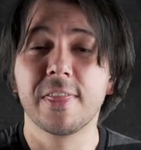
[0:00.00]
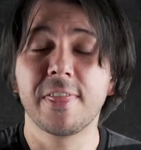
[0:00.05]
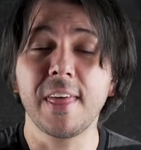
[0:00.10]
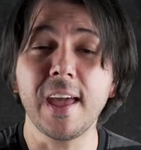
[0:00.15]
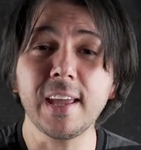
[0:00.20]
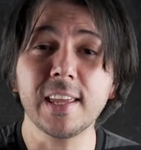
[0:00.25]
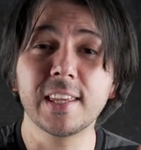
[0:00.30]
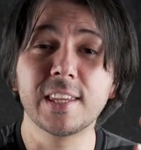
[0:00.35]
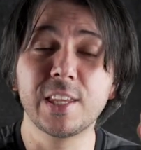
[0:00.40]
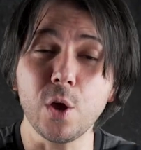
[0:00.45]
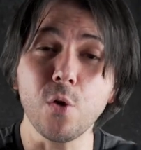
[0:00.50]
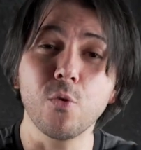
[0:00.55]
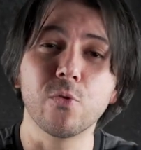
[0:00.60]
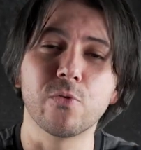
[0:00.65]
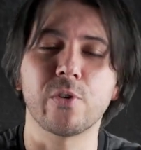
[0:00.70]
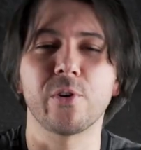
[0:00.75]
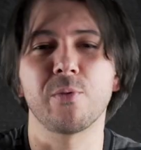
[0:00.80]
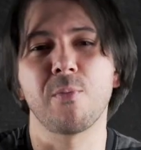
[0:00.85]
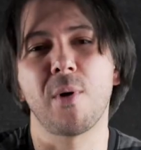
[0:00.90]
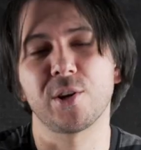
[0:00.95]
Thank you
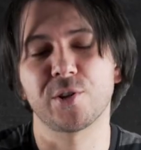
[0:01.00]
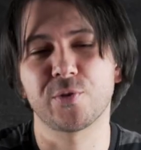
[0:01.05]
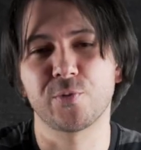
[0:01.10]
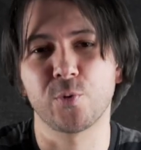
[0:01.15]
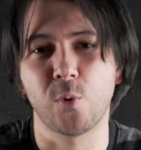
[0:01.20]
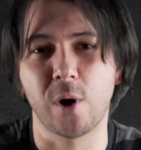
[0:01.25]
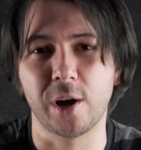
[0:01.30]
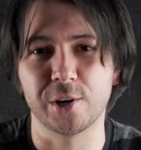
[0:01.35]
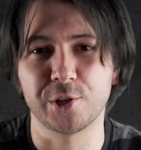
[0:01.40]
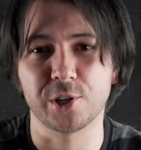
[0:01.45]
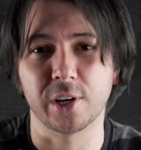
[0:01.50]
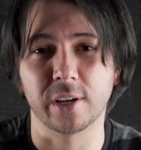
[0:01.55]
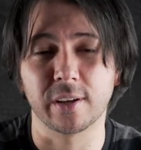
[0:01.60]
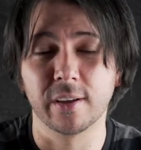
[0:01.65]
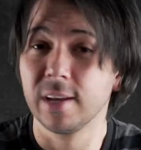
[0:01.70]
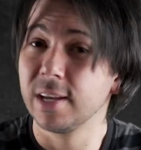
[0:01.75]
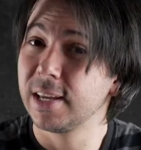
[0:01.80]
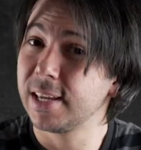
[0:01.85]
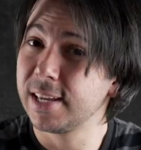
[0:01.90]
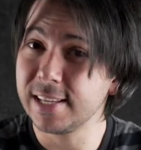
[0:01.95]
very much for
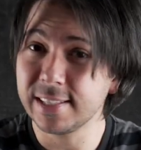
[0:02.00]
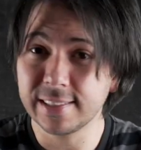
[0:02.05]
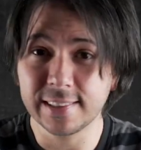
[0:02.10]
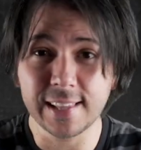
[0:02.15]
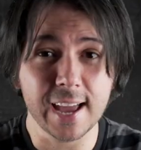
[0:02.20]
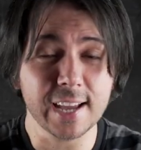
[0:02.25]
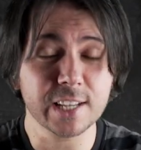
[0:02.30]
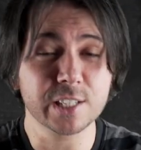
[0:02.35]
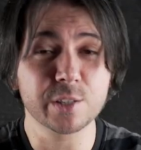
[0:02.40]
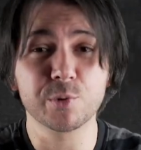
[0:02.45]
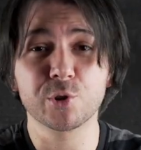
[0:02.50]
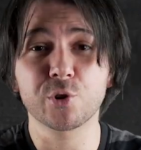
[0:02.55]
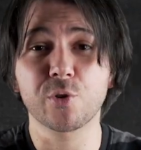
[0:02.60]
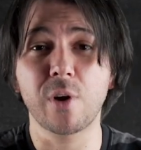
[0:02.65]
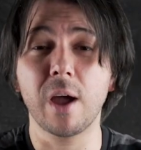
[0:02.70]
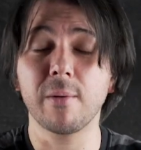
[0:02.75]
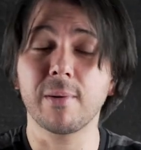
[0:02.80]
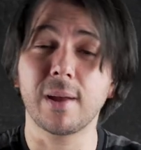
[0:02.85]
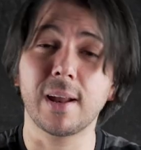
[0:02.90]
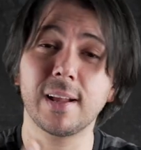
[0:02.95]
watching. Hit like,
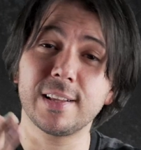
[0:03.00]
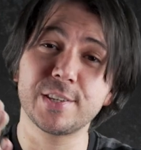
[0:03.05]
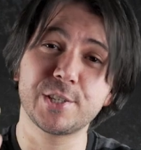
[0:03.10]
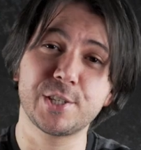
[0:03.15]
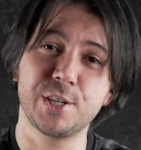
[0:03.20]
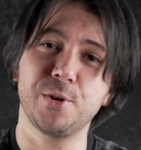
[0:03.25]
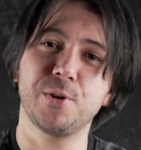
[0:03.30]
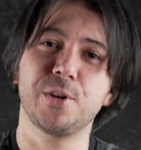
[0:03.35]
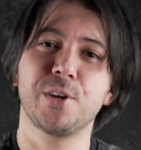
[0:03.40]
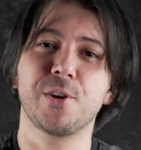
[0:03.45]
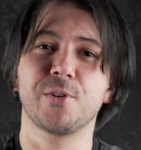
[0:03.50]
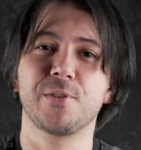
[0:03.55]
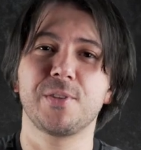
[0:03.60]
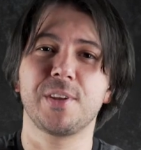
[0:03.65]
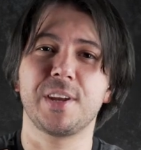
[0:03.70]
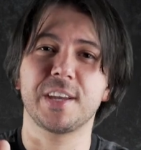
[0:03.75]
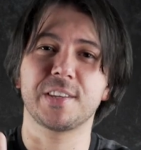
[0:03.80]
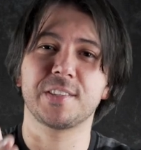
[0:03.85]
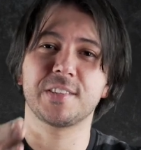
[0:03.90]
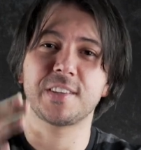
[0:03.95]
subscribe, and I'll see you here in
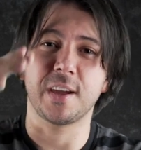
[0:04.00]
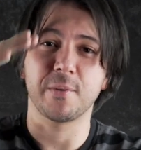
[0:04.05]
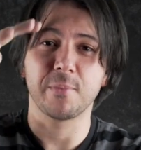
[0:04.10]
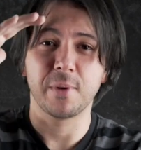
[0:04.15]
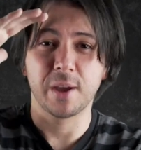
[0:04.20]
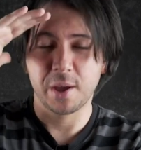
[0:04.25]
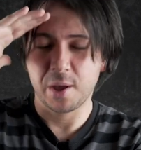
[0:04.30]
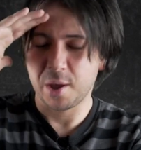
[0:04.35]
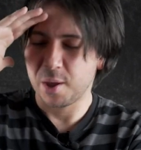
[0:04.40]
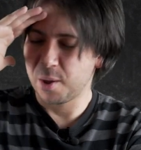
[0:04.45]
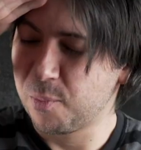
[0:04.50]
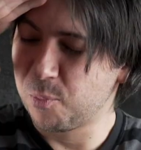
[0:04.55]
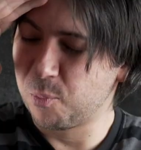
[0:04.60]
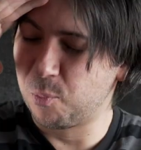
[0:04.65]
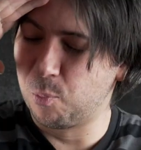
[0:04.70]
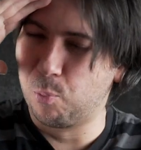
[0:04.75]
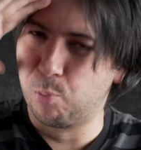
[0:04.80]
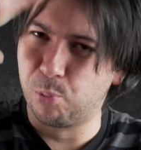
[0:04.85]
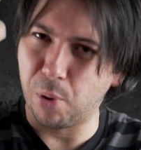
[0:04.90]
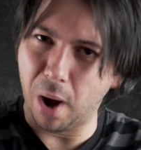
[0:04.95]
the next time.
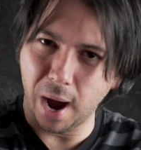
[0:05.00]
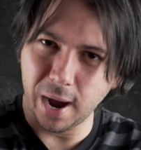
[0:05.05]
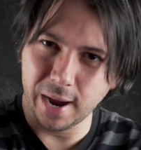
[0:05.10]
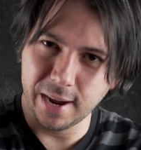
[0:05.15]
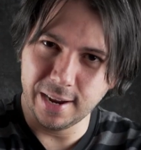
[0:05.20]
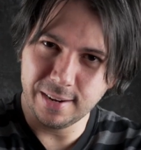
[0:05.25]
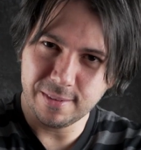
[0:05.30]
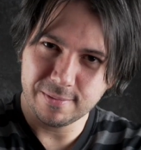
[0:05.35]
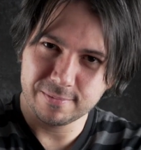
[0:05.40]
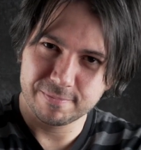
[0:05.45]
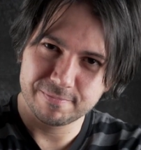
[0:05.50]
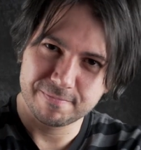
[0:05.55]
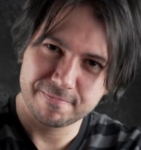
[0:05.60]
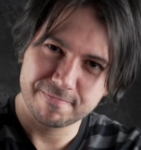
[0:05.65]
Bye!